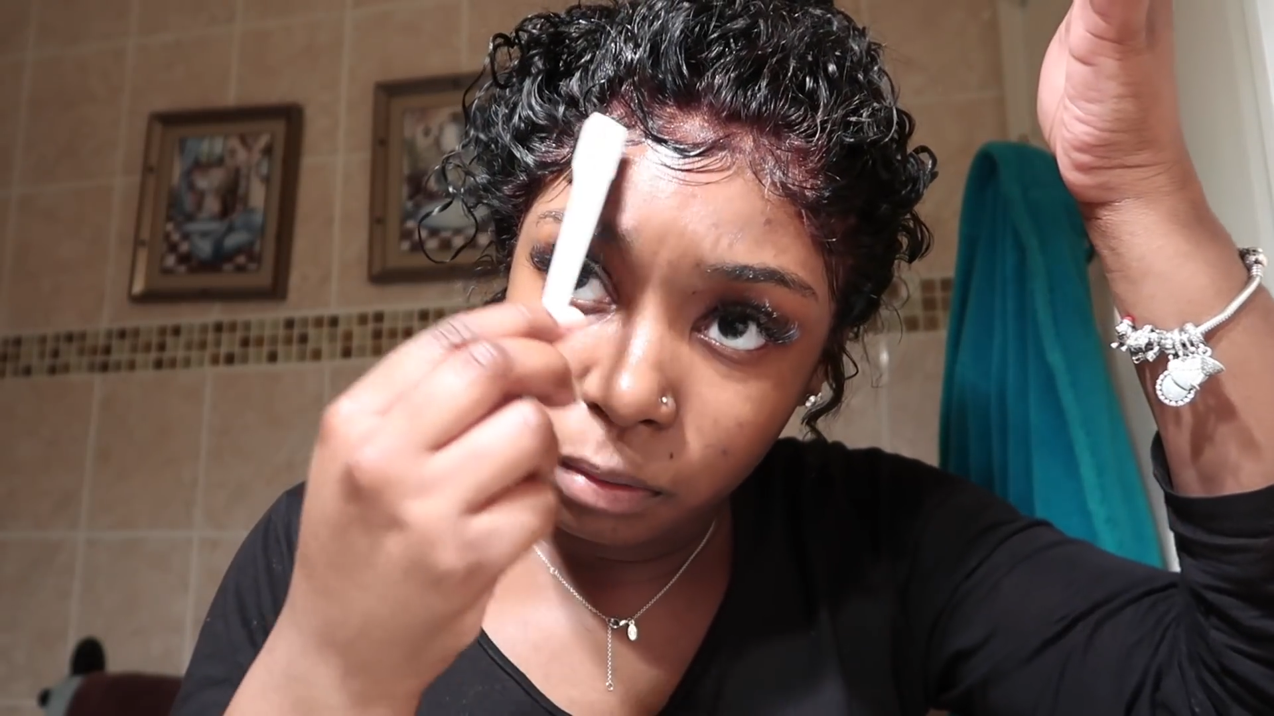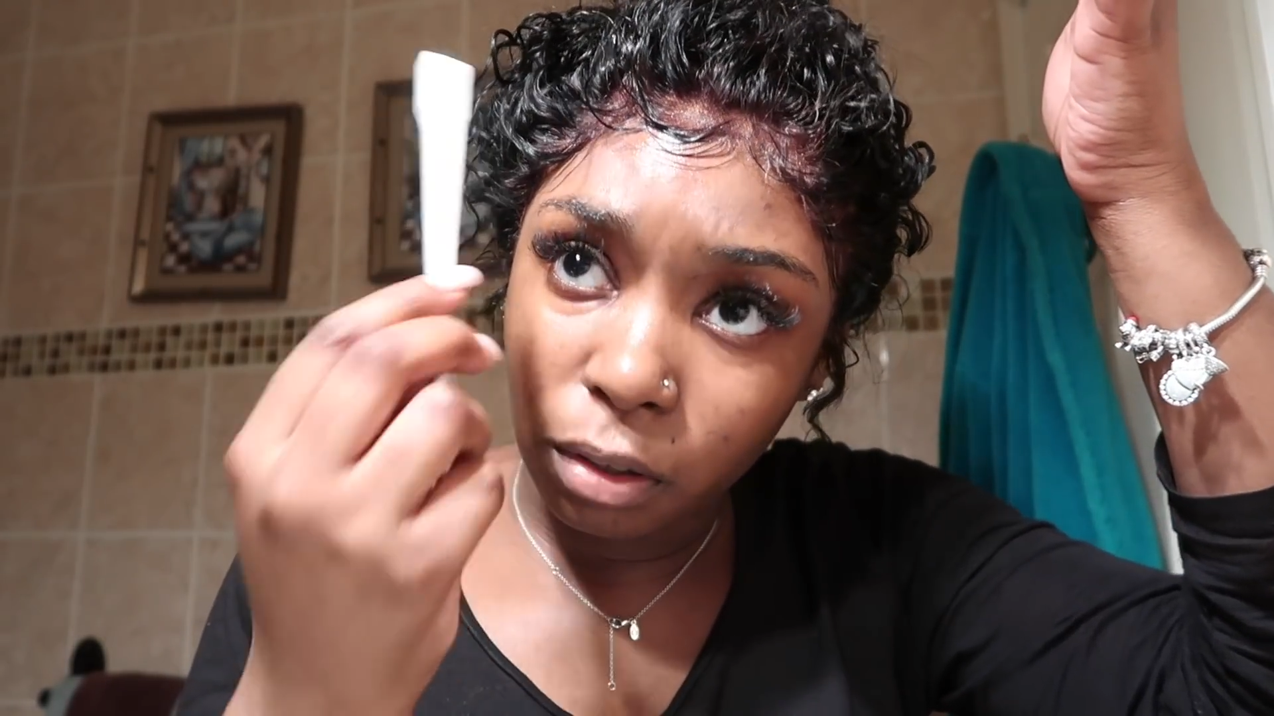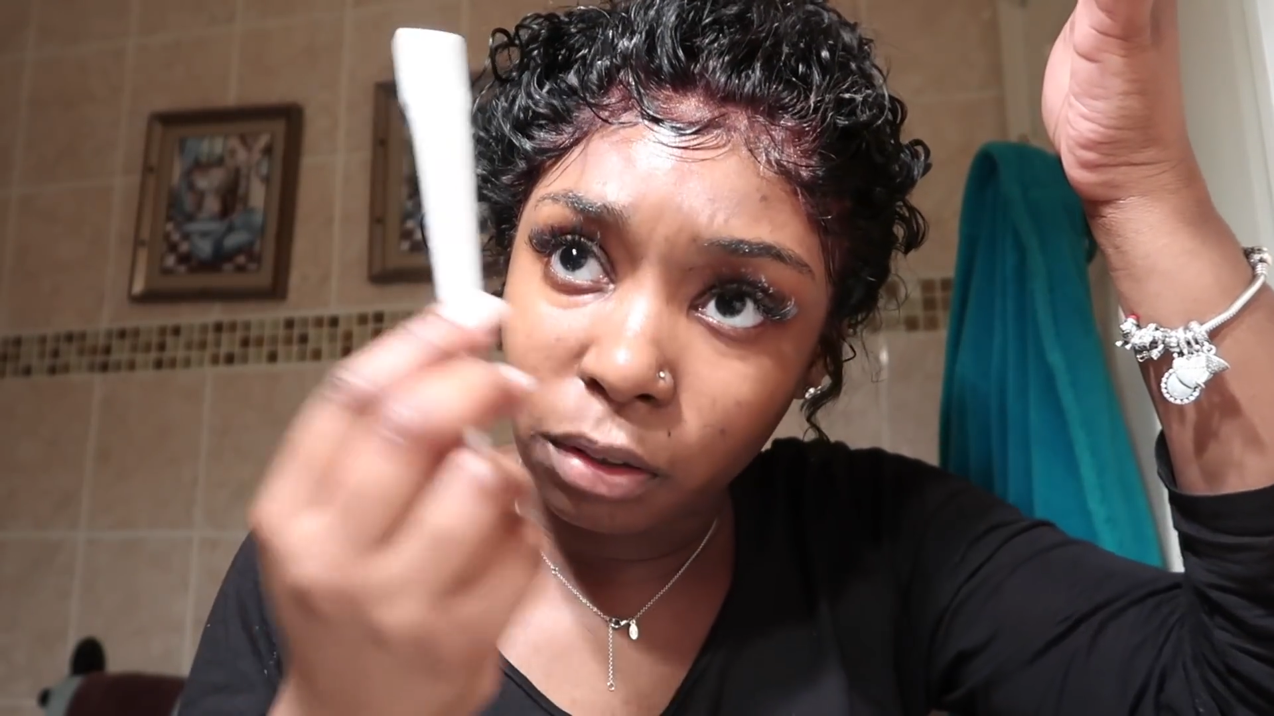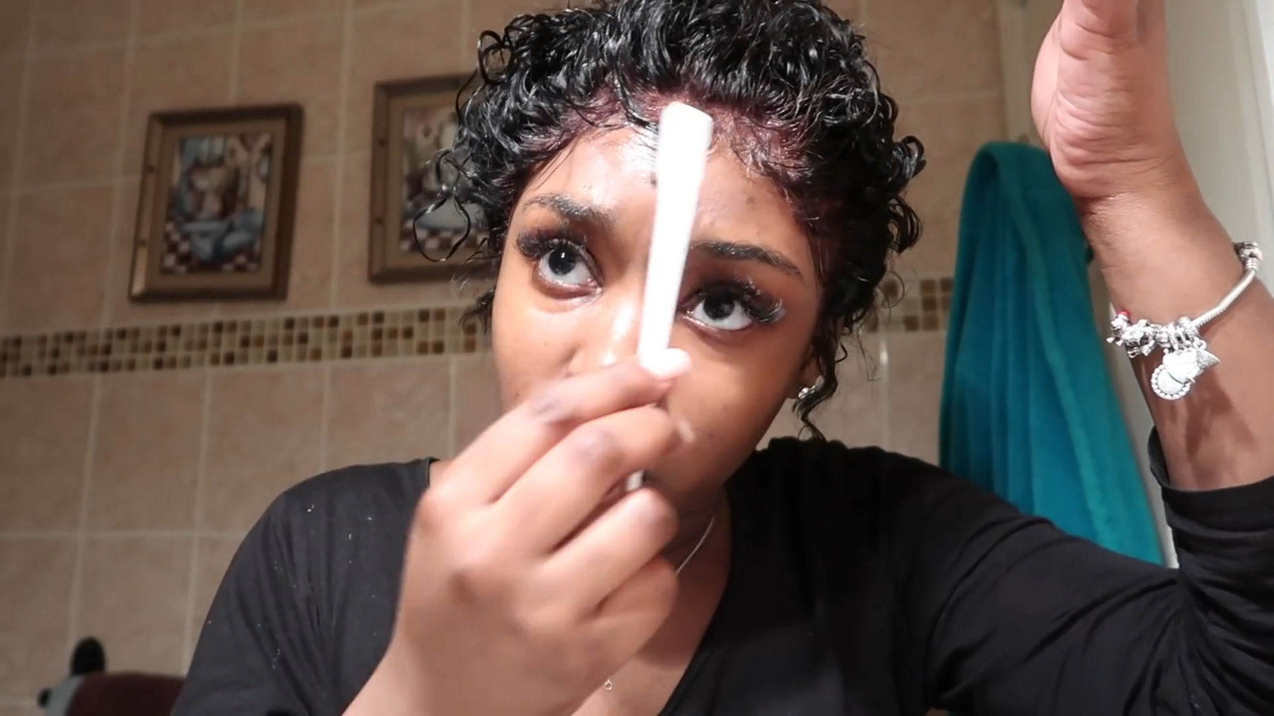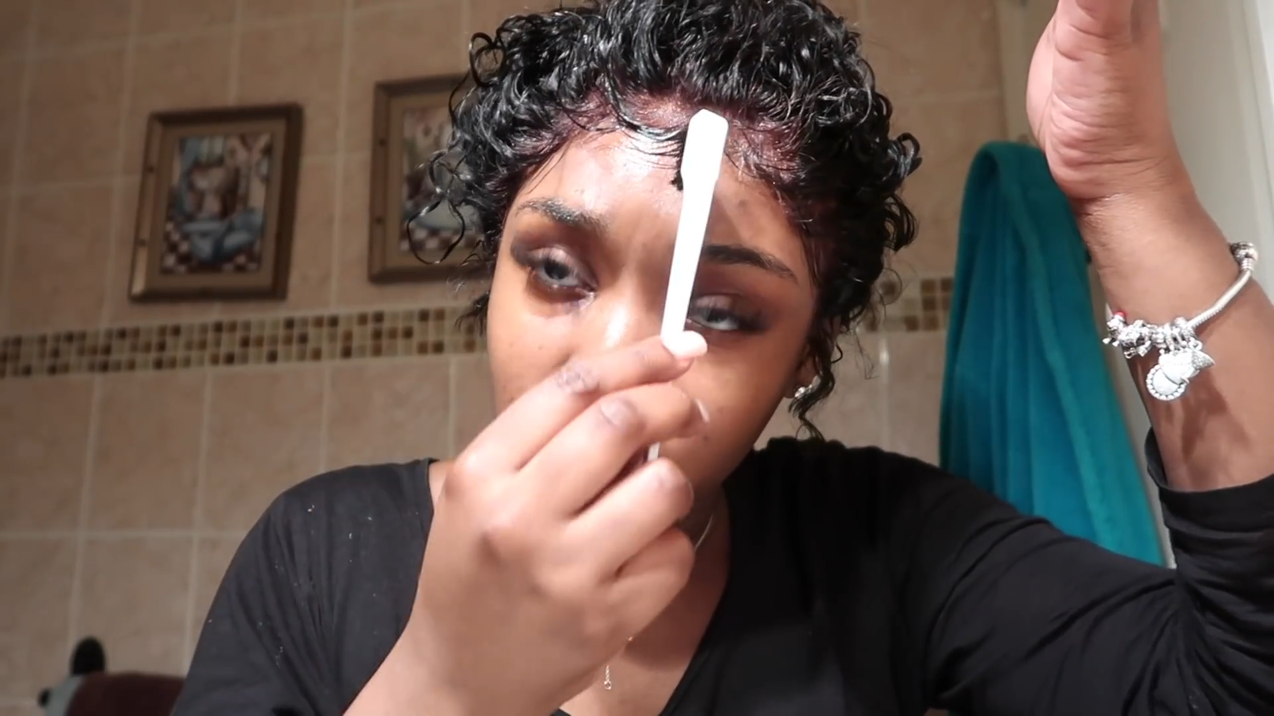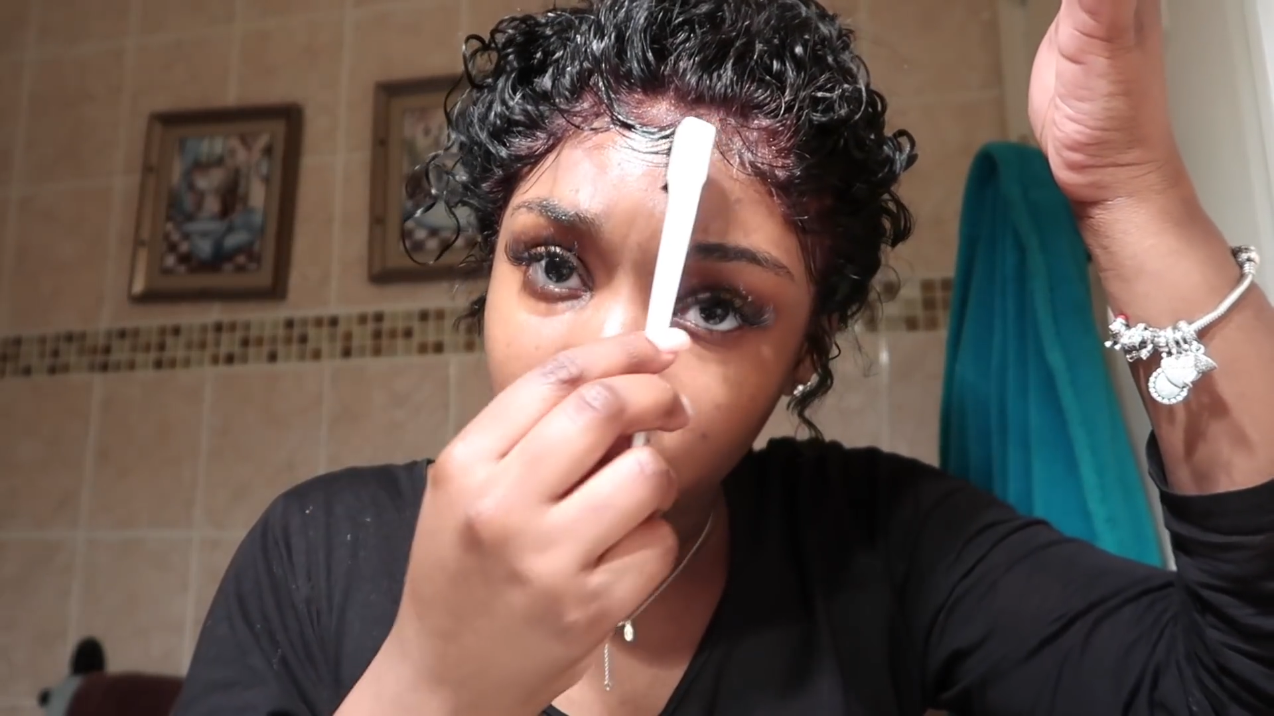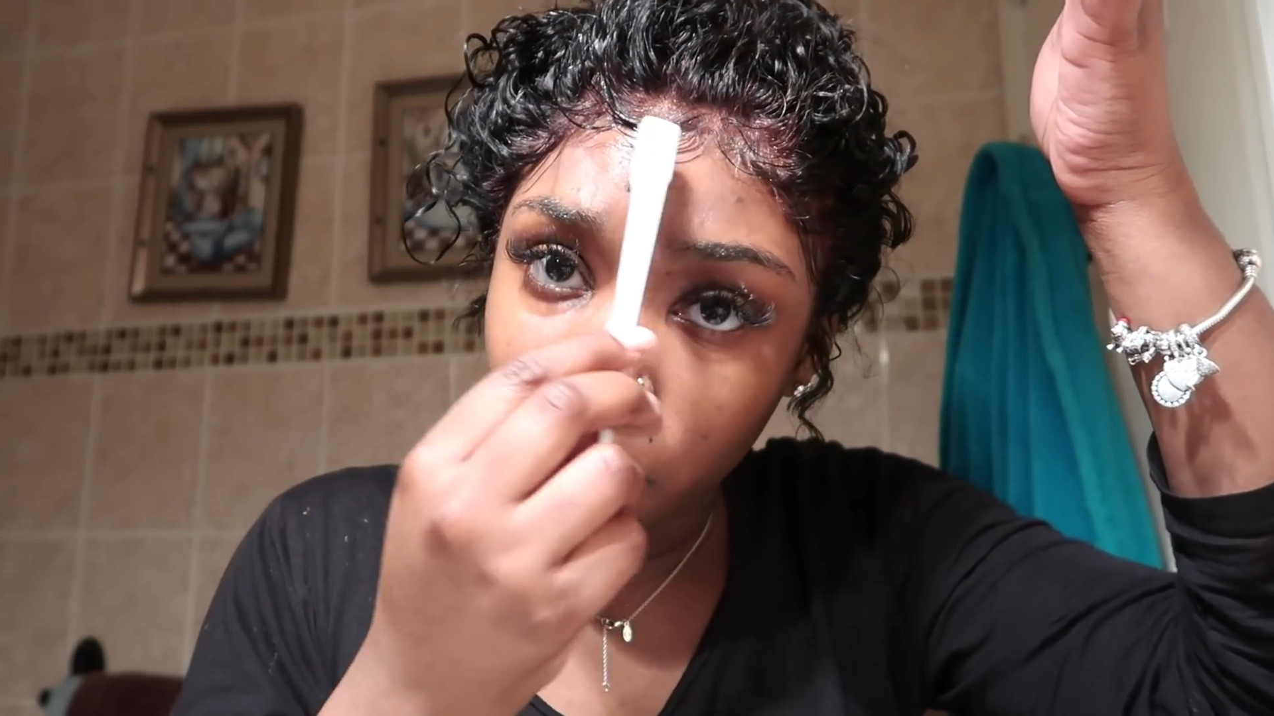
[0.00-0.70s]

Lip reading: Whoa, this is